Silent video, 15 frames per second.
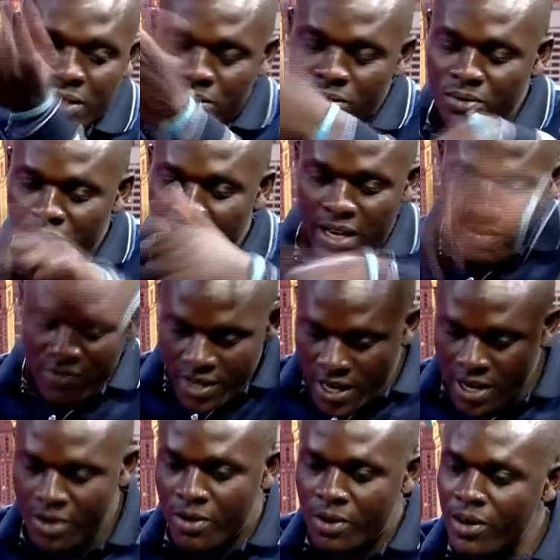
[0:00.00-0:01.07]
nazunguka hivi
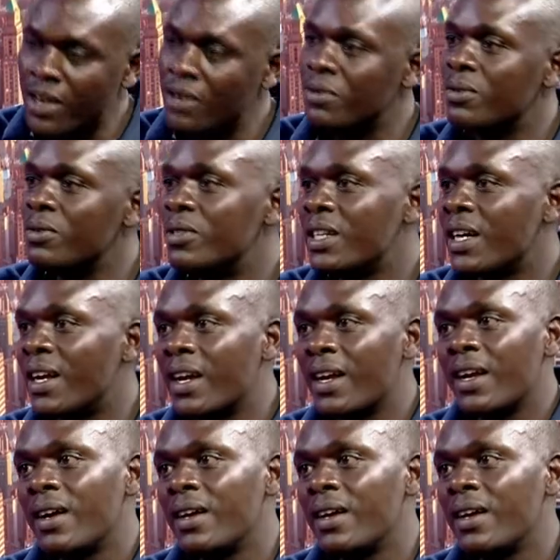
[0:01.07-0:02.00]
nagonga ukuta,